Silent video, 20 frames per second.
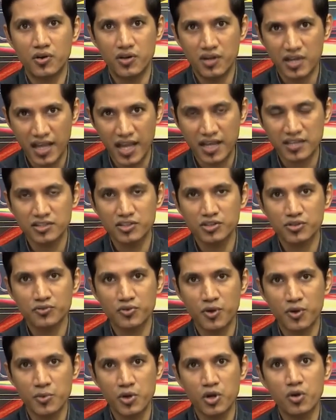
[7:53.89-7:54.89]
reaction to
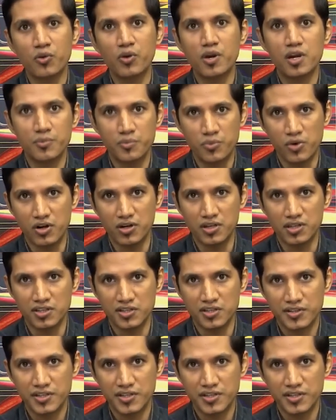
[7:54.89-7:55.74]
form a covalent bond.